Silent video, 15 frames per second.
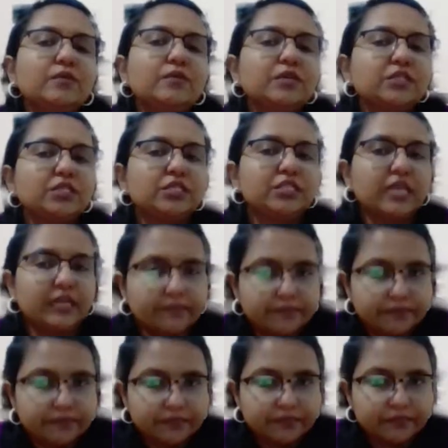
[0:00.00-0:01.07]
was
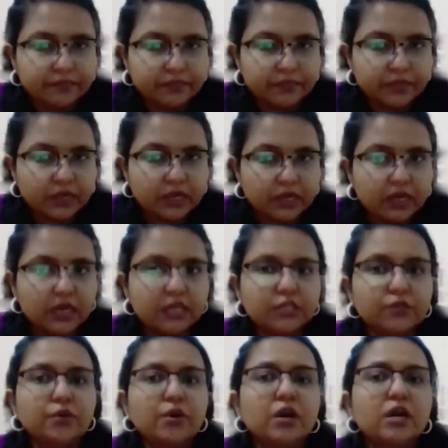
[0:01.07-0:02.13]
done.
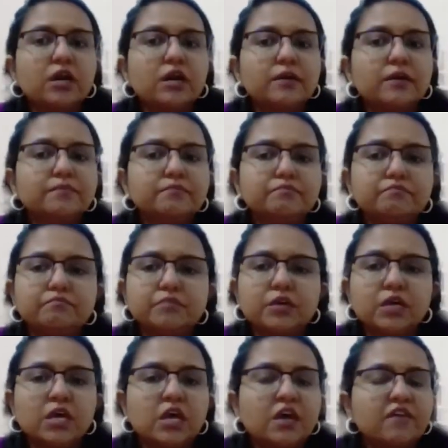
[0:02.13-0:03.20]

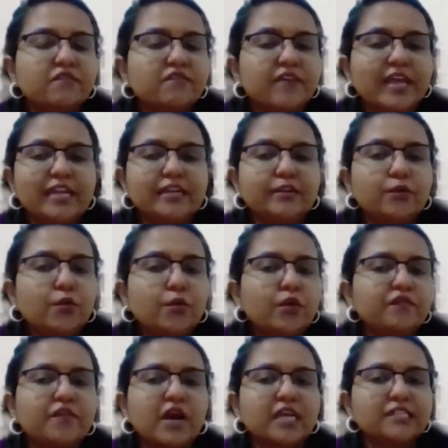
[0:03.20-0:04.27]

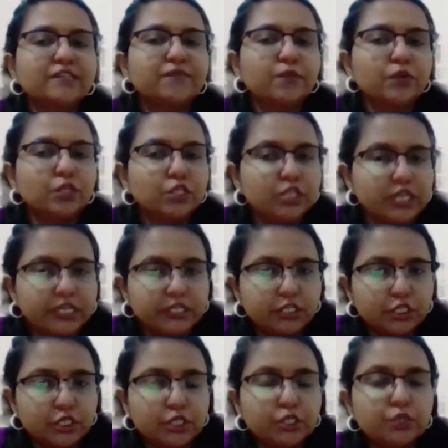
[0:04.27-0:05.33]
Well-known fast food chain
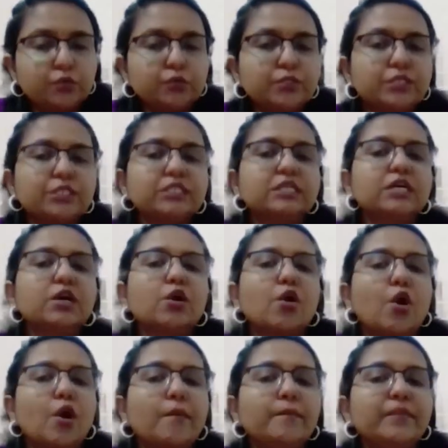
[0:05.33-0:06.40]
uses a
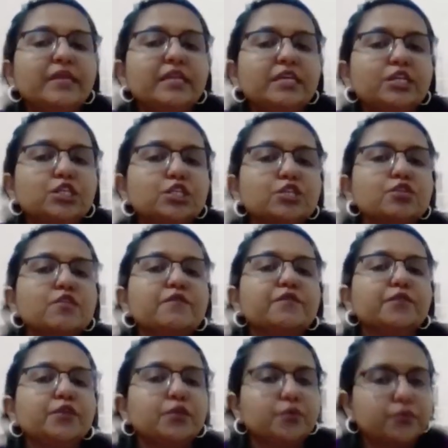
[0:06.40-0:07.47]
combination
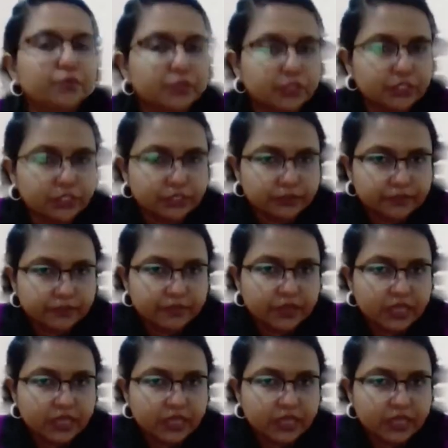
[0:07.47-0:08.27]
of cues